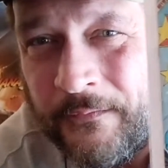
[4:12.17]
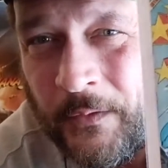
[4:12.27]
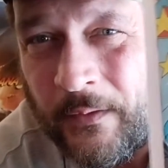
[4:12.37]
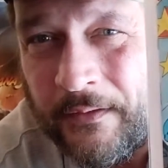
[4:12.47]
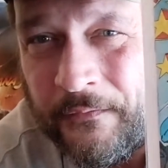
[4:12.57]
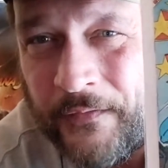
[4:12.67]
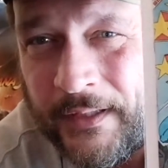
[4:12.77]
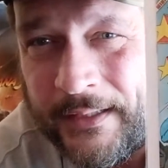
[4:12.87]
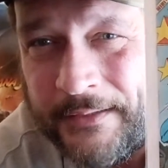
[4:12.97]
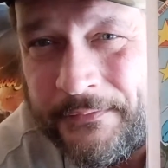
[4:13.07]
or
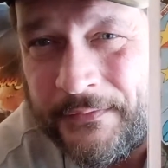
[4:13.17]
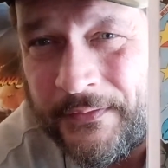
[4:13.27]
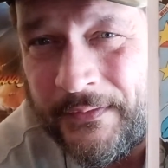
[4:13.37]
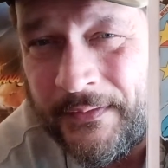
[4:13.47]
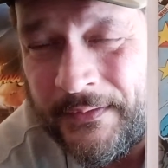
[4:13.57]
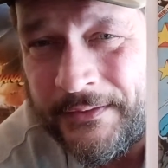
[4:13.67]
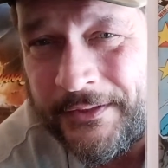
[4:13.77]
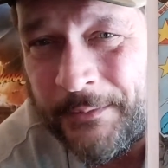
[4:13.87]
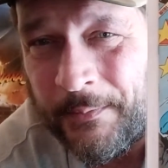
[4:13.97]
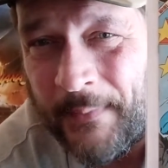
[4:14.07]
5,
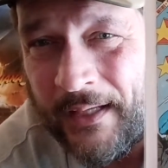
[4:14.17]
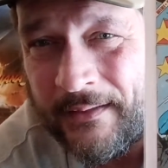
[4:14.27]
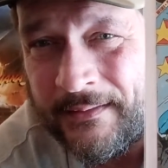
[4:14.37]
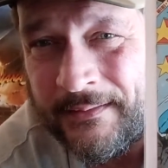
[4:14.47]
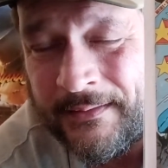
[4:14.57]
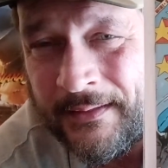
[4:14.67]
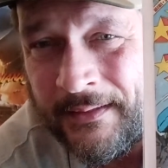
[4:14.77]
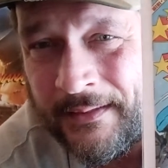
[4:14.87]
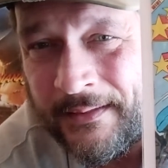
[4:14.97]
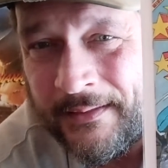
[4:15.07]
Superman
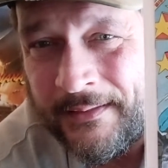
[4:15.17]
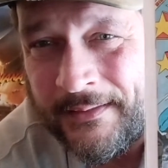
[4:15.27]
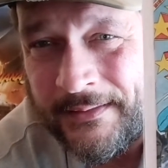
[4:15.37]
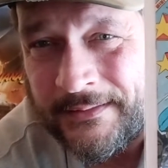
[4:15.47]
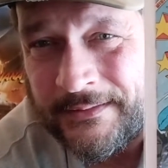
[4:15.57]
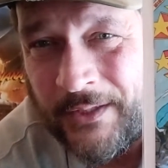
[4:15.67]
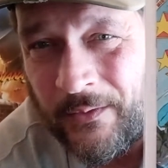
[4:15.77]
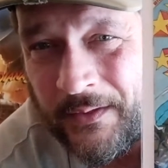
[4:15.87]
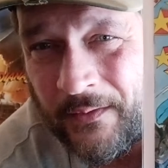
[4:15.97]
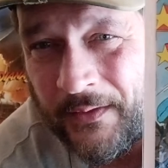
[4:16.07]

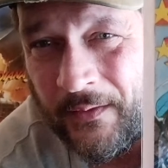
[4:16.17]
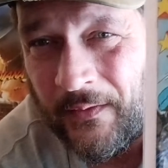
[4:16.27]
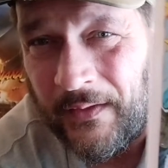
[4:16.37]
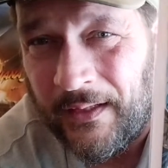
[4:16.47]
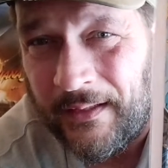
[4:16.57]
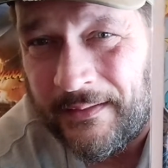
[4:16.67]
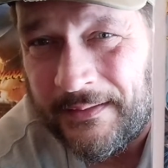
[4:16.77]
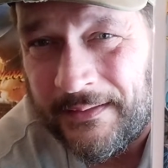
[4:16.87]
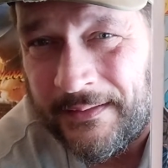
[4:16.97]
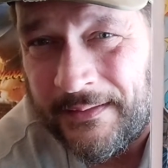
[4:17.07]
going a little
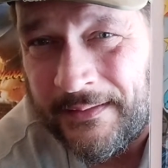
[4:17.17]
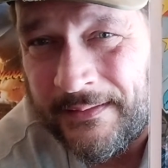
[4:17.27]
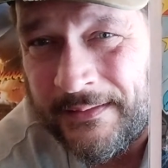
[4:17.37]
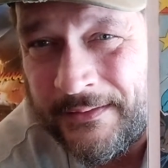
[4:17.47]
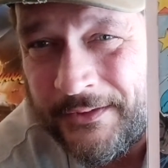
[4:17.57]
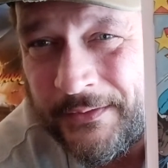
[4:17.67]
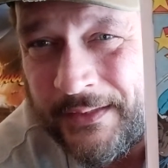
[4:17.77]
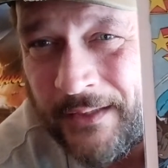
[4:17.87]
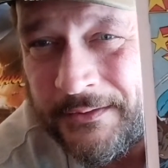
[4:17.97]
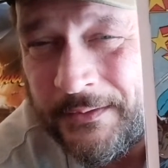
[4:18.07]

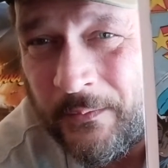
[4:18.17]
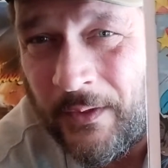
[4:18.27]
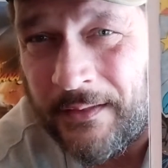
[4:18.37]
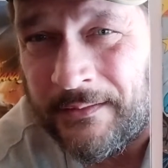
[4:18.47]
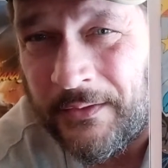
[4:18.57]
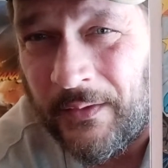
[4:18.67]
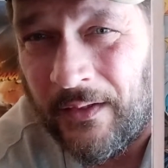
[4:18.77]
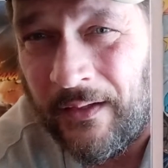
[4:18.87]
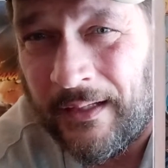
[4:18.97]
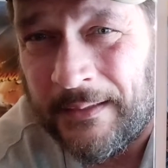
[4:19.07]
2001
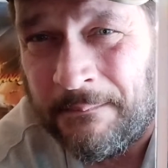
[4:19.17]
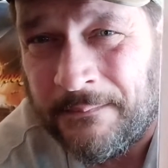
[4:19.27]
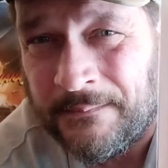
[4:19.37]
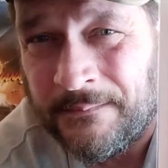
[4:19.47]
gorilla on him.